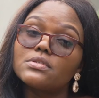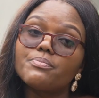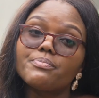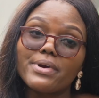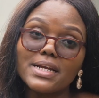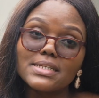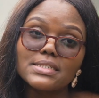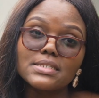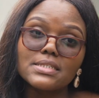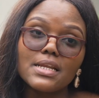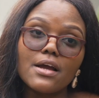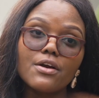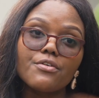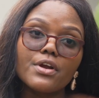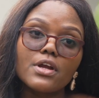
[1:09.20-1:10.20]
practicing
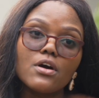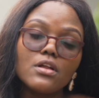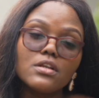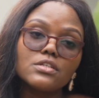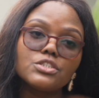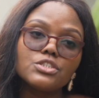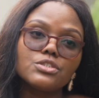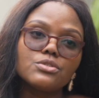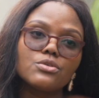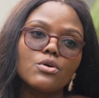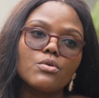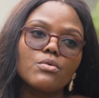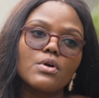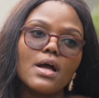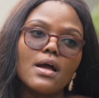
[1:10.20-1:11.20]
agroecology
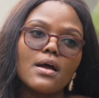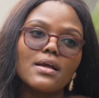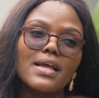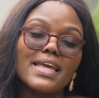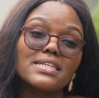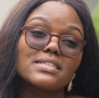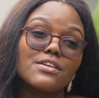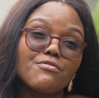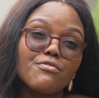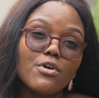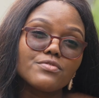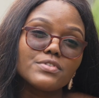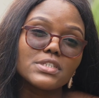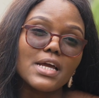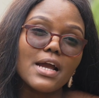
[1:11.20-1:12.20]
or getting
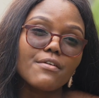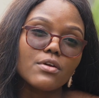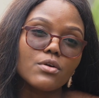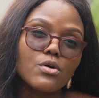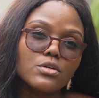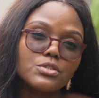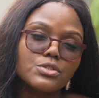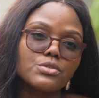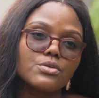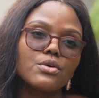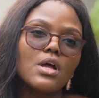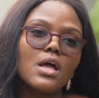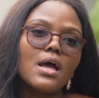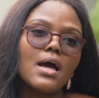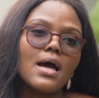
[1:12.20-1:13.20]
involved in agriculture
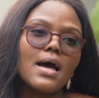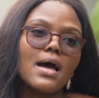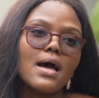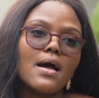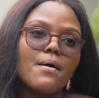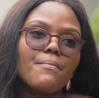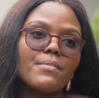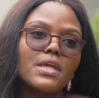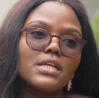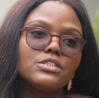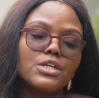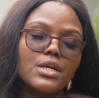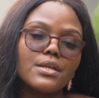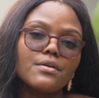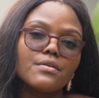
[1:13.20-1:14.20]
in
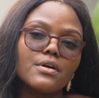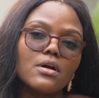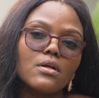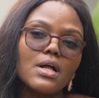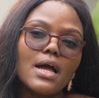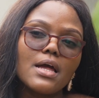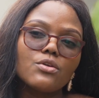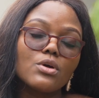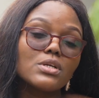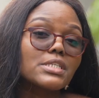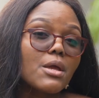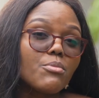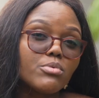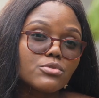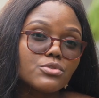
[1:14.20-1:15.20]
general are
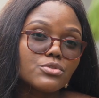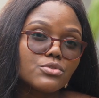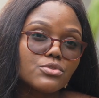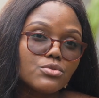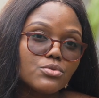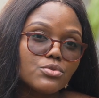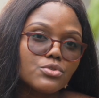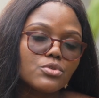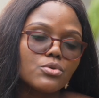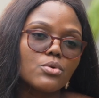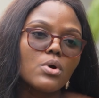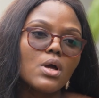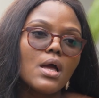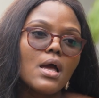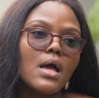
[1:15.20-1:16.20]
not able to do so.